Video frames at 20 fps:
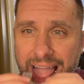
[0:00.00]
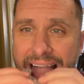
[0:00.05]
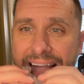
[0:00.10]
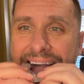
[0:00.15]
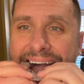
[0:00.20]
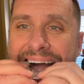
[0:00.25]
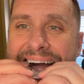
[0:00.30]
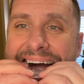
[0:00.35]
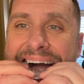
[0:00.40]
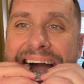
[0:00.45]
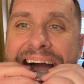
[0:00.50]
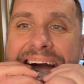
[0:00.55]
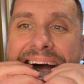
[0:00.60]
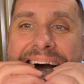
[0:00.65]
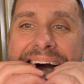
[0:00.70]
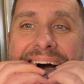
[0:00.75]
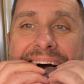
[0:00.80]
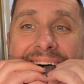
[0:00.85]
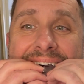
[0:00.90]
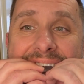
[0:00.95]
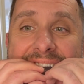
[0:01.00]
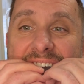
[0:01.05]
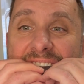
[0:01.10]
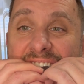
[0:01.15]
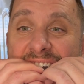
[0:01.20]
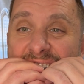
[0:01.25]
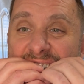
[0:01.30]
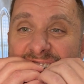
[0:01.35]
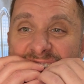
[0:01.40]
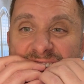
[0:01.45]
guard and put it in the
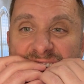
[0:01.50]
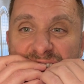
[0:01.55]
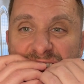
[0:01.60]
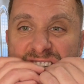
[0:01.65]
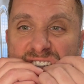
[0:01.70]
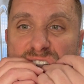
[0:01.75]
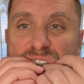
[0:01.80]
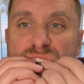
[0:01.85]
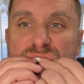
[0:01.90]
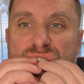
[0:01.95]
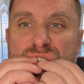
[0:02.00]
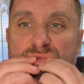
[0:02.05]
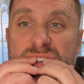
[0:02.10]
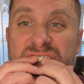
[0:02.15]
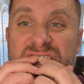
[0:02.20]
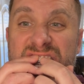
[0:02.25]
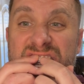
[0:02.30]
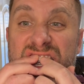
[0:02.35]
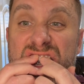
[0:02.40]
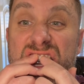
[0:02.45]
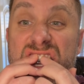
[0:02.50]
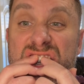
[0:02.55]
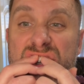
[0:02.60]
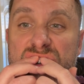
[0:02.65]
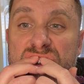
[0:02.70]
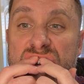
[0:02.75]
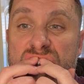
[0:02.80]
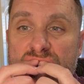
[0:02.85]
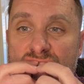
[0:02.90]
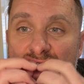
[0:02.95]
top row of your teeth,
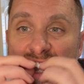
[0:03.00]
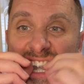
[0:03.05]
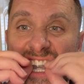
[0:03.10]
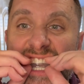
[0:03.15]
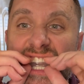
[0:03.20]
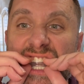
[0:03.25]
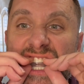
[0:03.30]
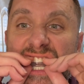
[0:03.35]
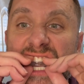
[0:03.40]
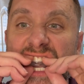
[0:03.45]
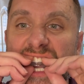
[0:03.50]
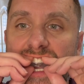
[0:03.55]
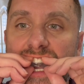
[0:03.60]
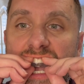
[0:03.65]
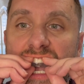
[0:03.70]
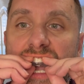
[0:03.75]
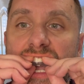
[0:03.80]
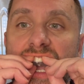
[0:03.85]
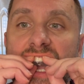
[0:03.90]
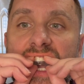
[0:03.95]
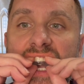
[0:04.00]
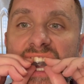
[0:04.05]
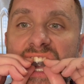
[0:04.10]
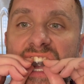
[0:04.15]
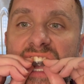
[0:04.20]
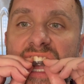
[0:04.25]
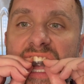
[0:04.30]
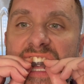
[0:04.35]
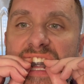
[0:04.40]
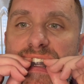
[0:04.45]
and then use your thumbs to
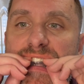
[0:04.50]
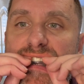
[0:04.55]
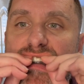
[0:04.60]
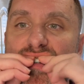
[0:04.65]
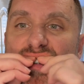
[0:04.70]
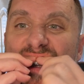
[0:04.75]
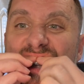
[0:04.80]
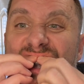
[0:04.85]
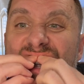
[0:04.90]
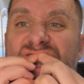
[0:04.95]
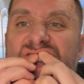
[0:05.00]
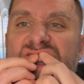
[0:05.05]
form it around your